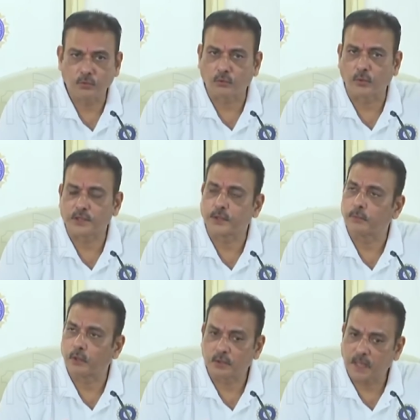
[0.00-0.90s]
Good
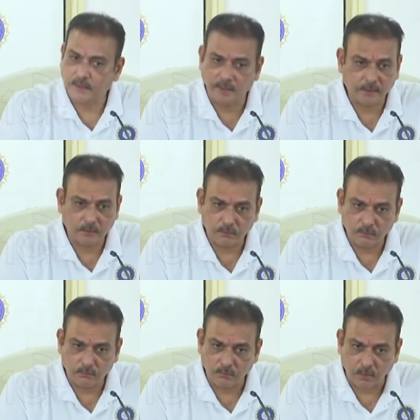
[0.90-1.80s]
question, because I think
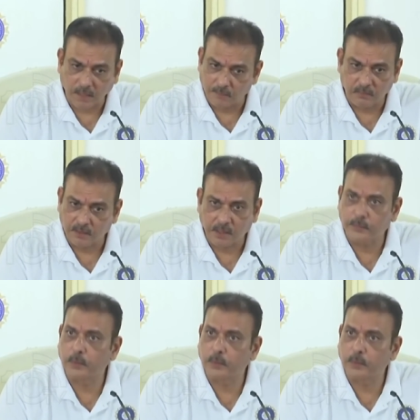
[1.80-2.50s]
our mantra